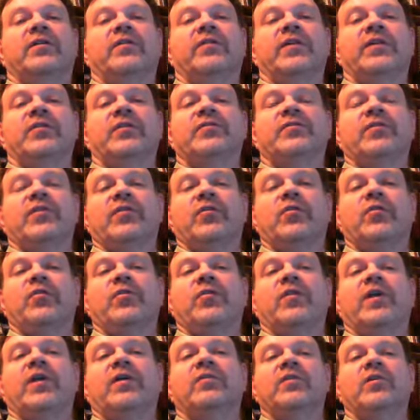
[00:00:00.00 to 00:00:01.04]
Things that you
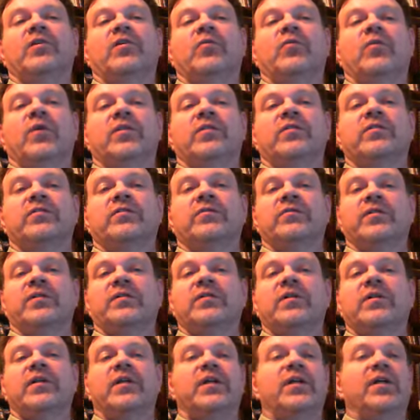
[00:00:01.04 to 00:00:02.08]
think look
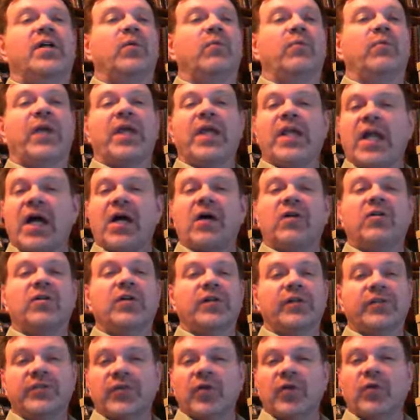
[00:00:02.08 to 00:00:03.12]
wonderful may not
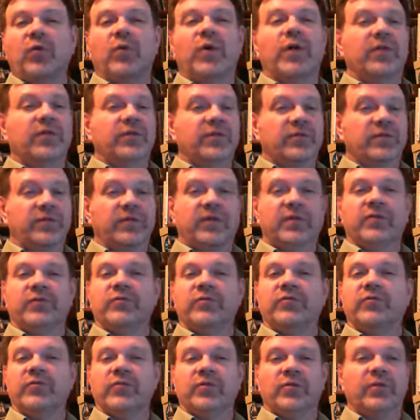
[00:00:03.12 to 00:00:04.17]
look so wonderful
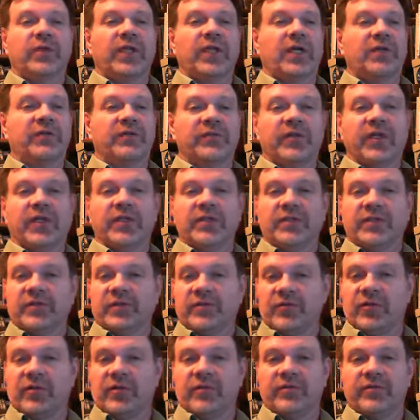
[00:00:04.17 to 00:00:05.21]
to an outside
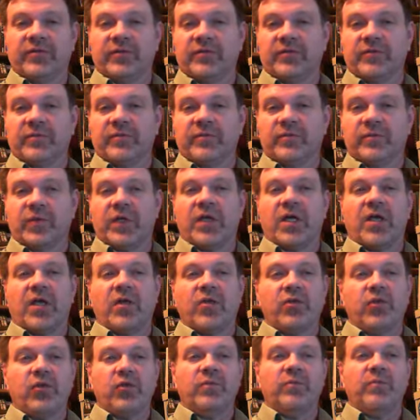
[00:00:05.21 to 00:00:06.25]
consultant.
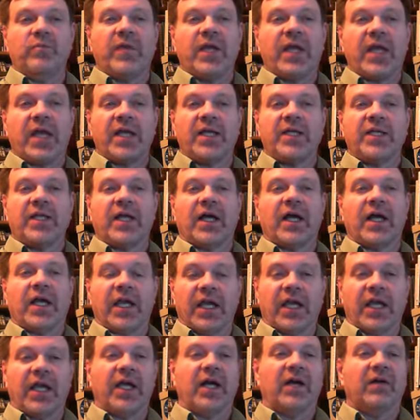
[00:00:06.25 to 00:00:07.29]
You may not
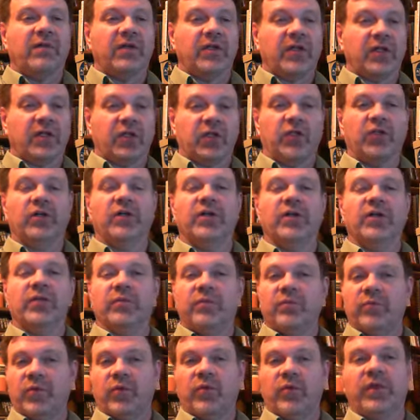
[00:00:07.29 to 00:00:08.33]
have a good
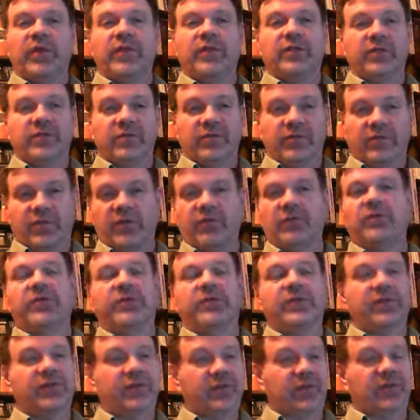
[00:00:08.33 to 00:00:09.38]
point of view
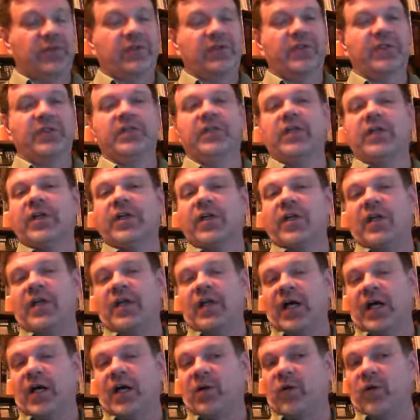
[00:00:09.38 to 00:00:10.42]
concerning
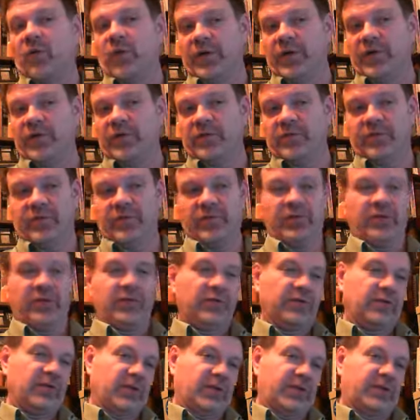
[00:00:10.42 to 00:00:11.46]
how wonderful you
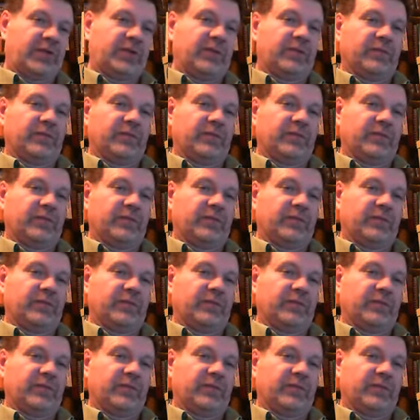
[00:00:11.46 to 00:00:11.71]
look.